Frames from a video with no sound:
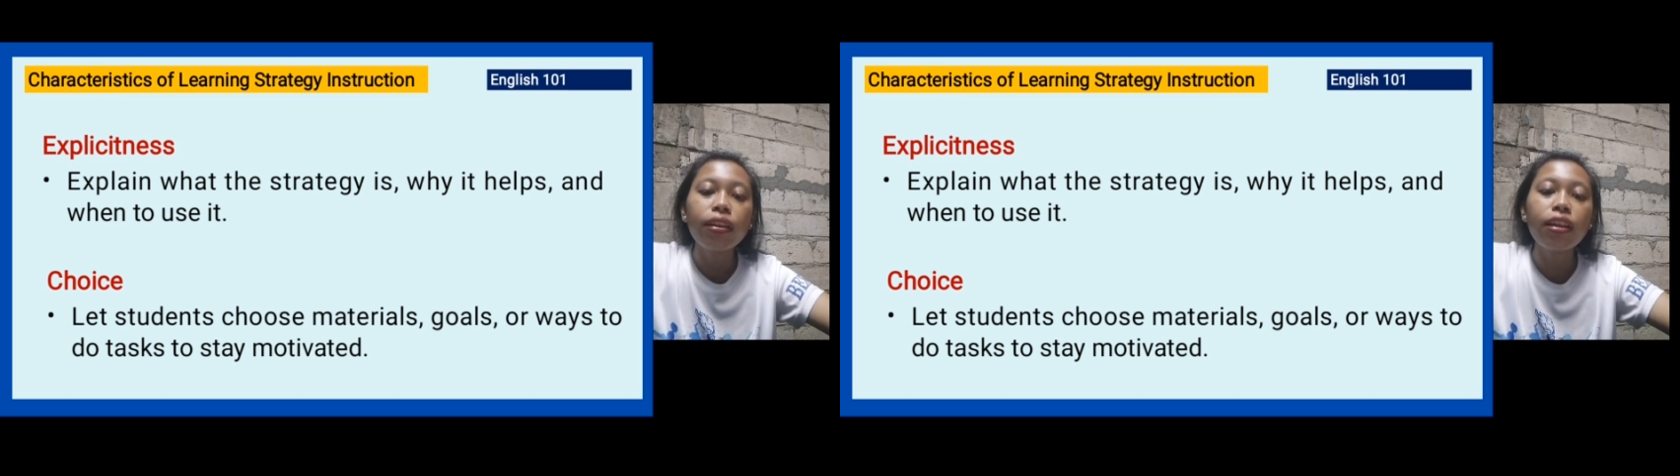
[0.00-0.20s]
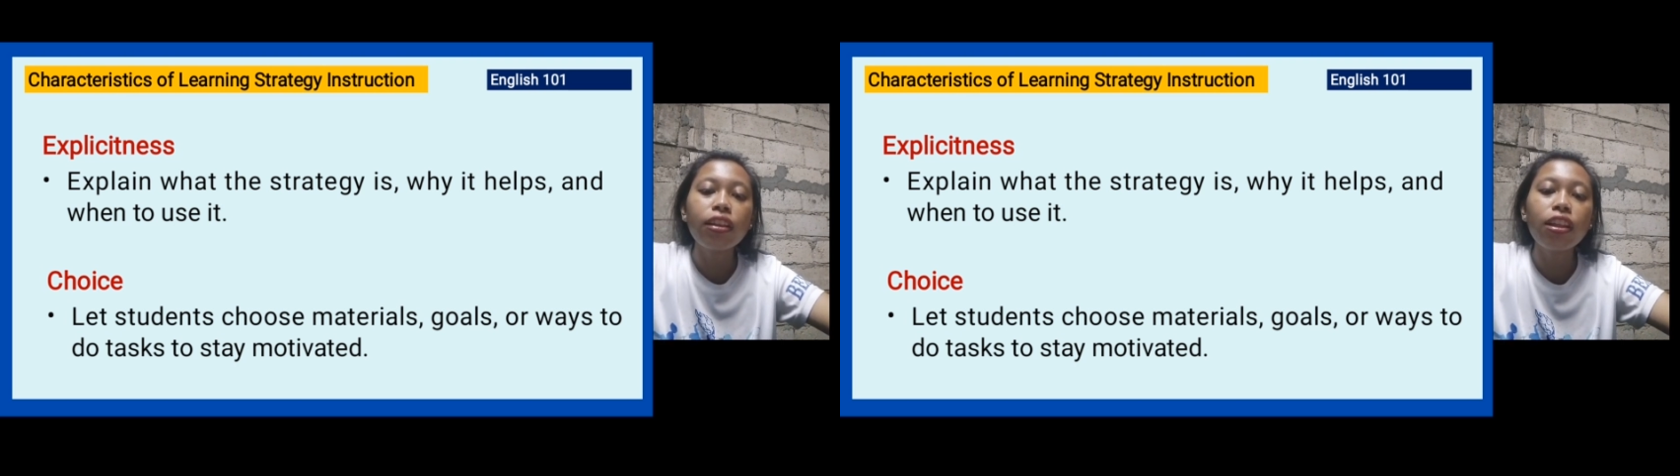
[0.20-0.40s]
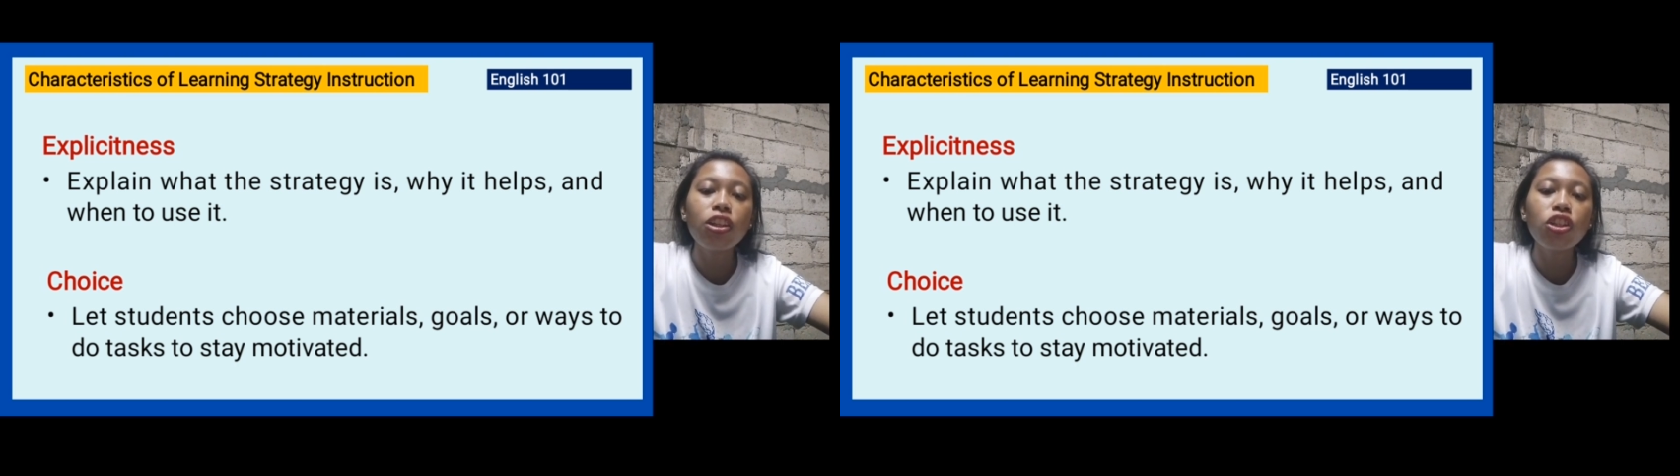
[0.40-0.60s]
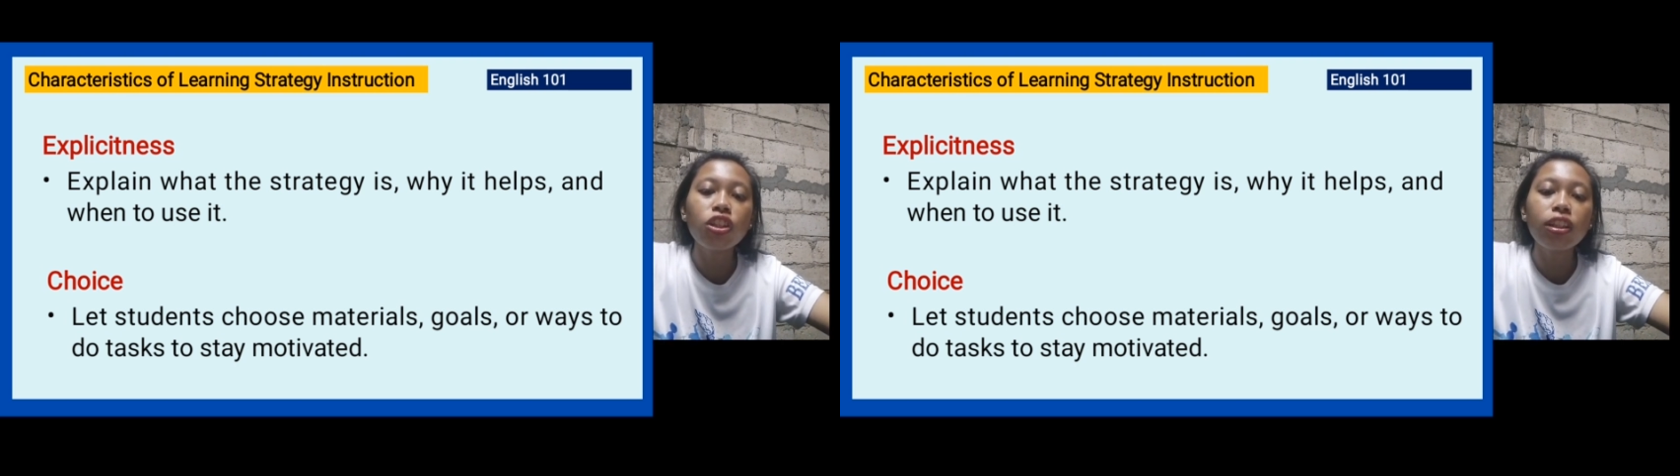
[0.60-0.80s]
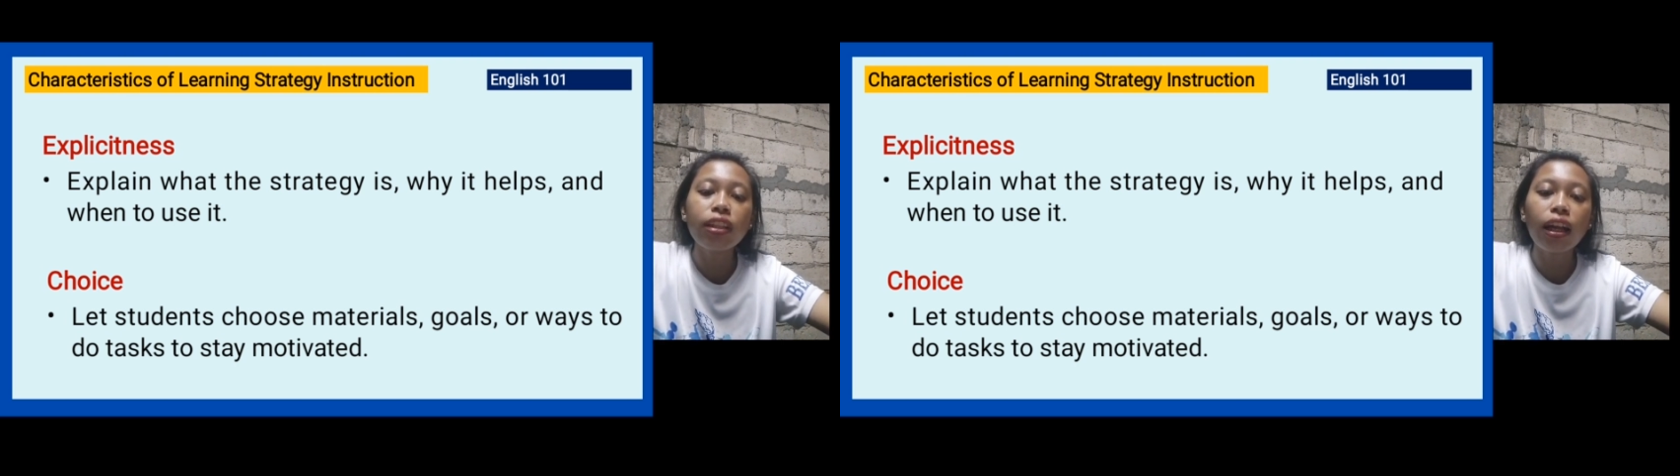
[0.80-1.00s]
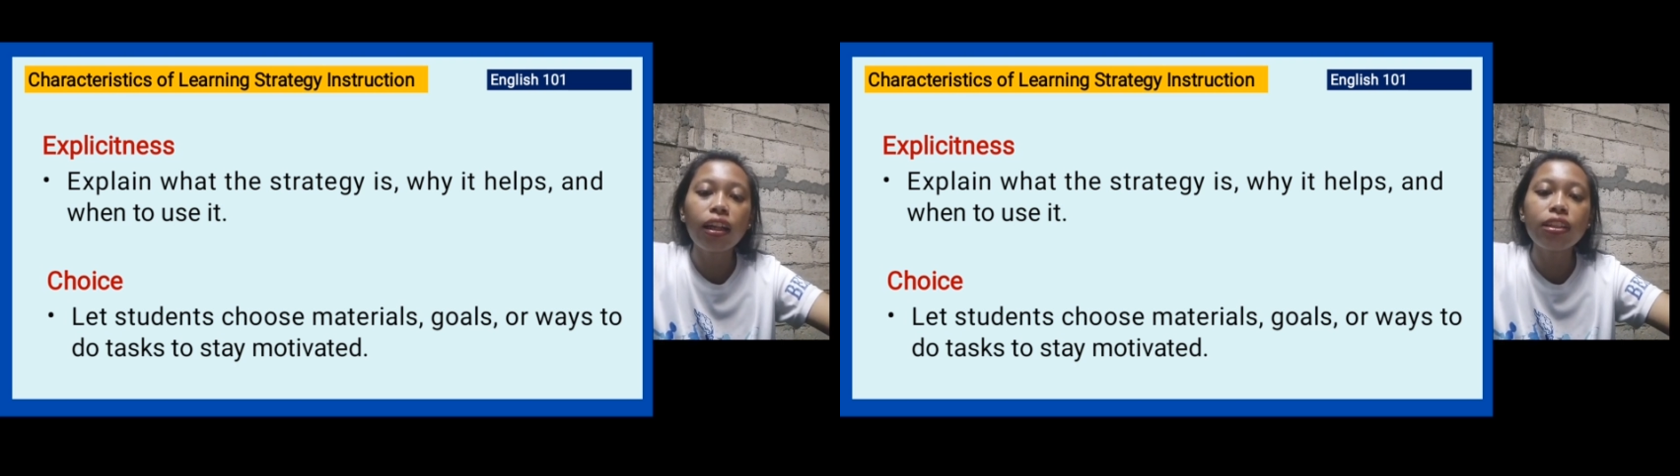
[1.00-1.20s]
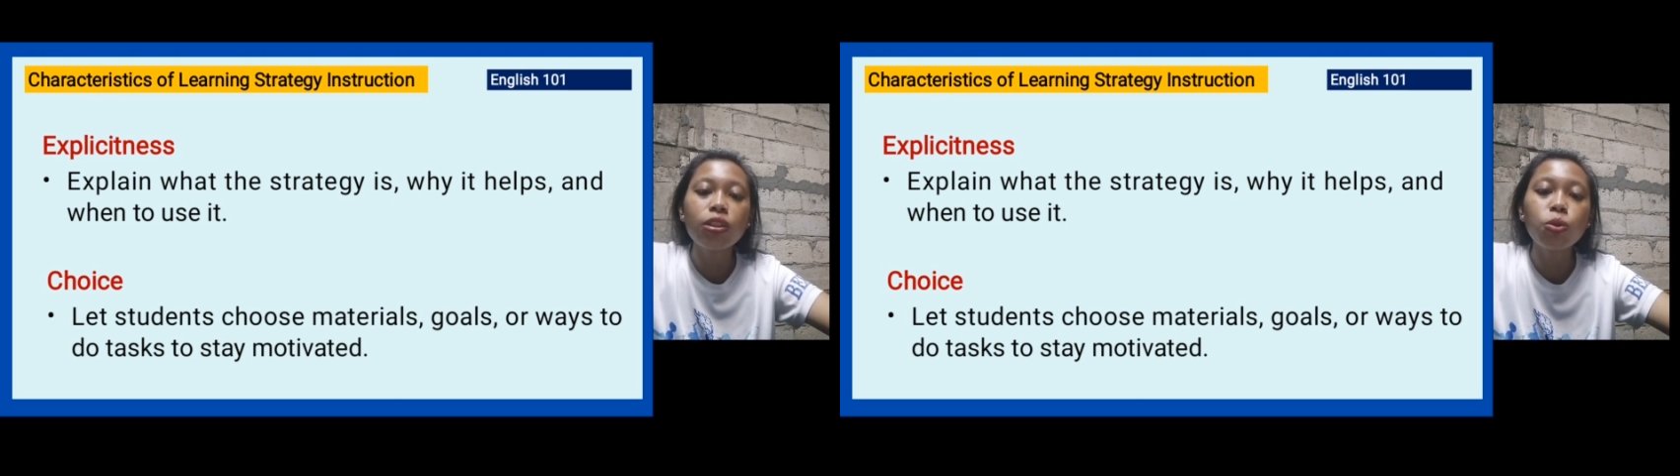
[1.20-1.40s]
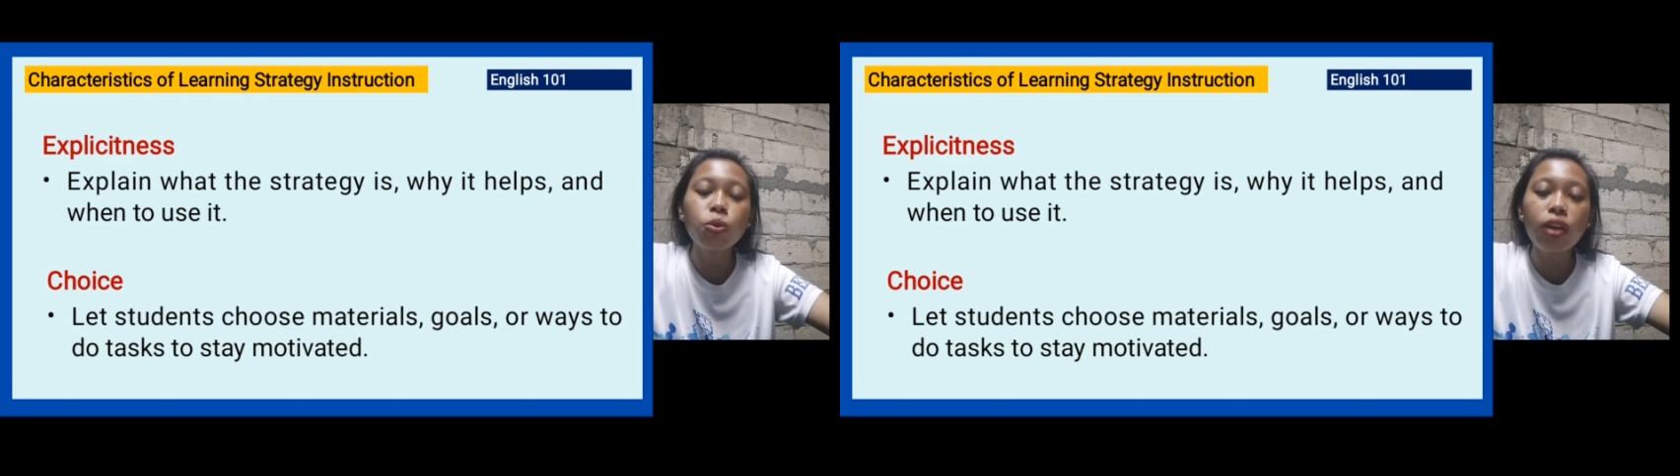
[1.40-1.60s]
the teacher tells
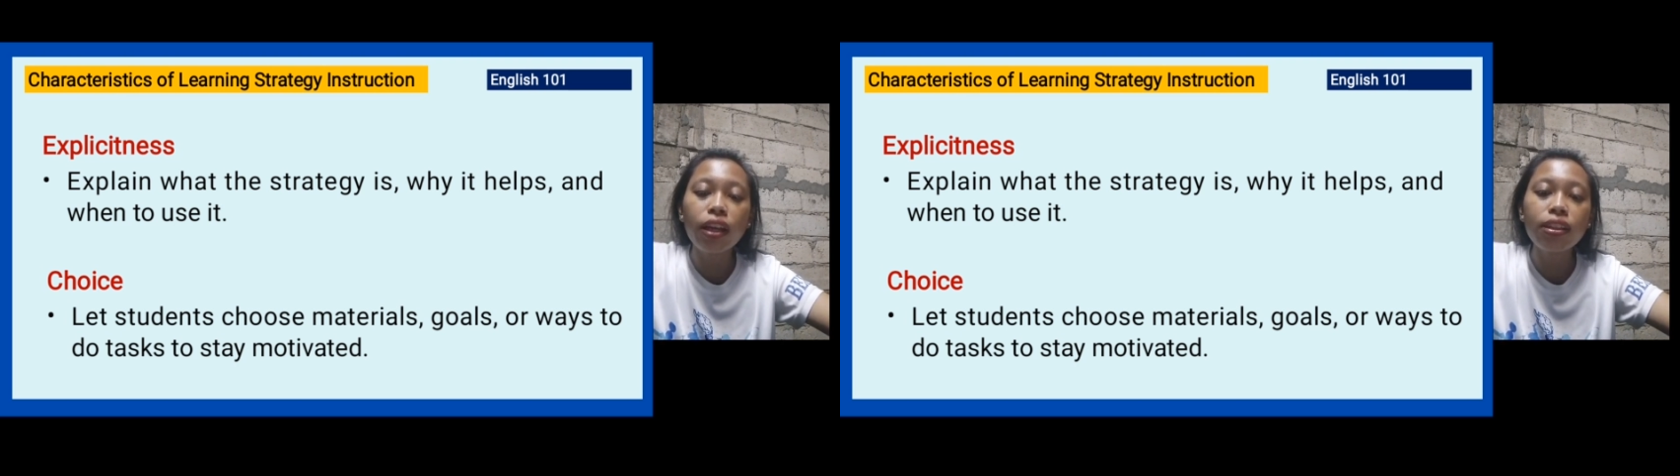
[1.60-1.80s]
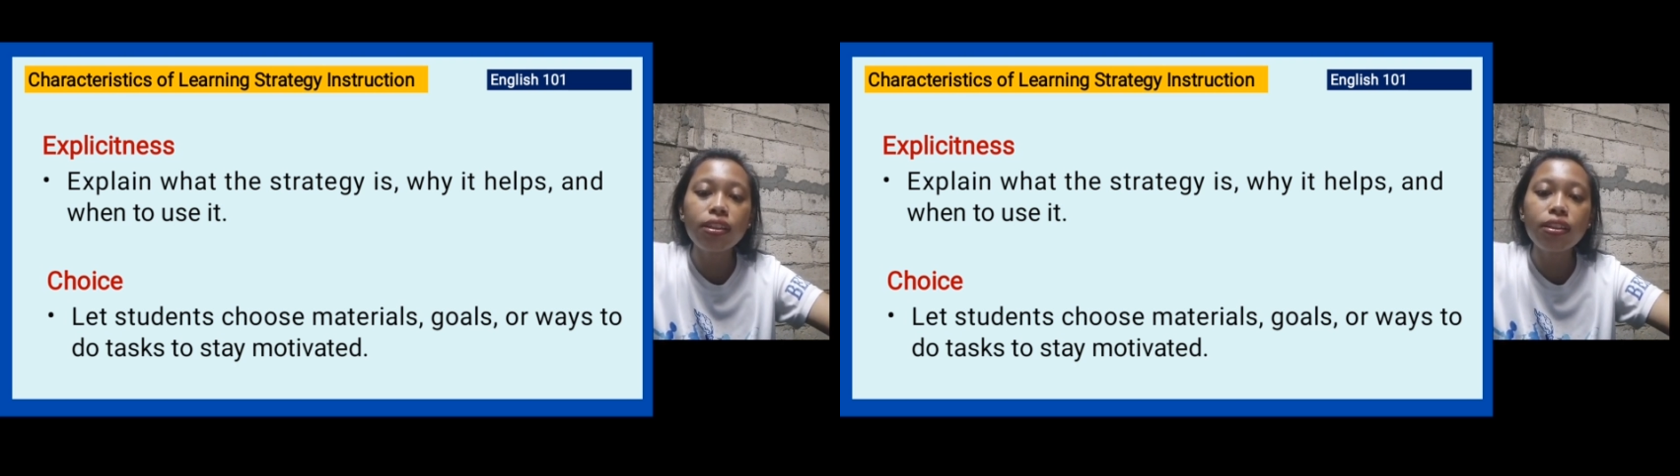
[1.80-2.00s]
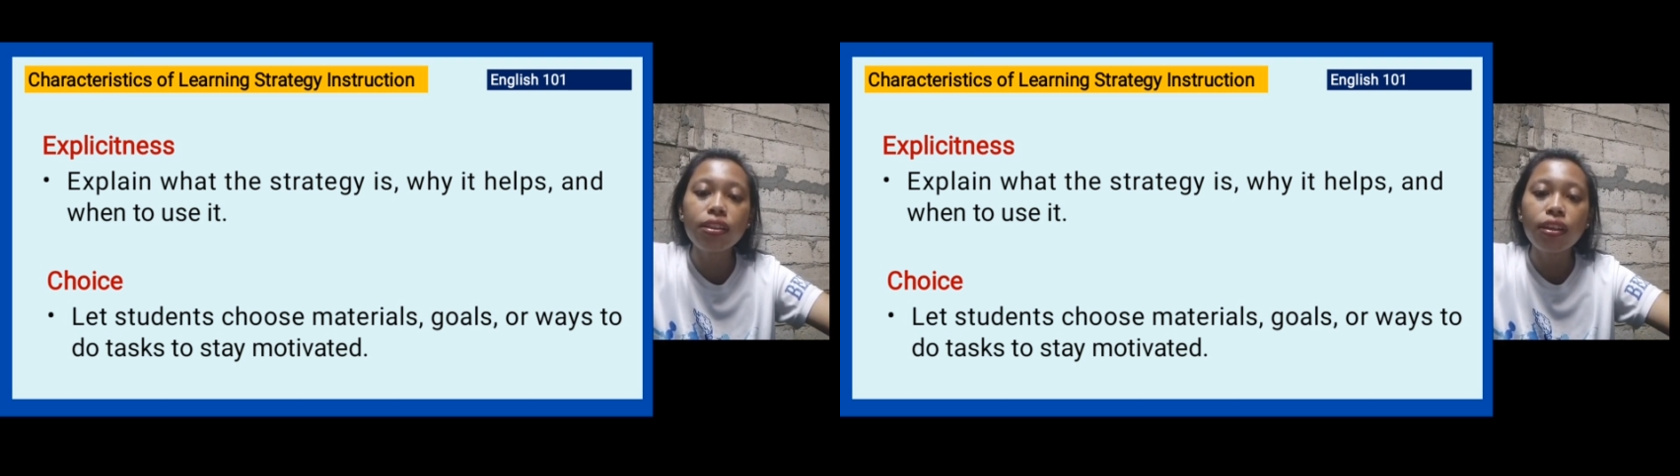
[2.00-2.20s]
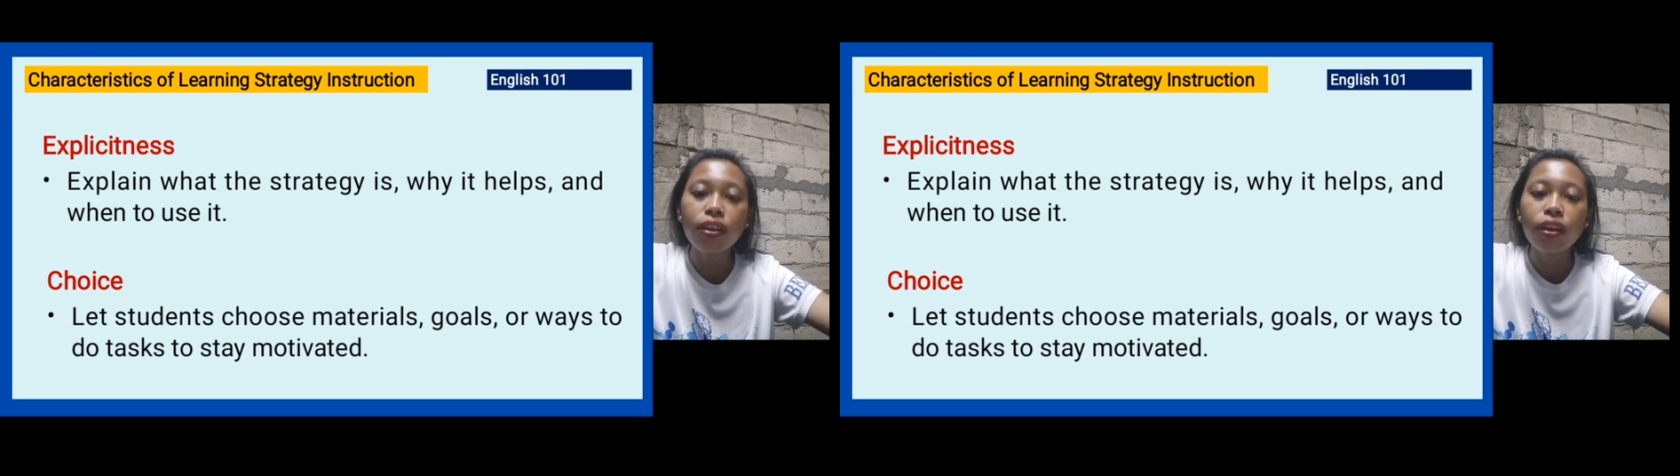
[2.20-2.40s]
students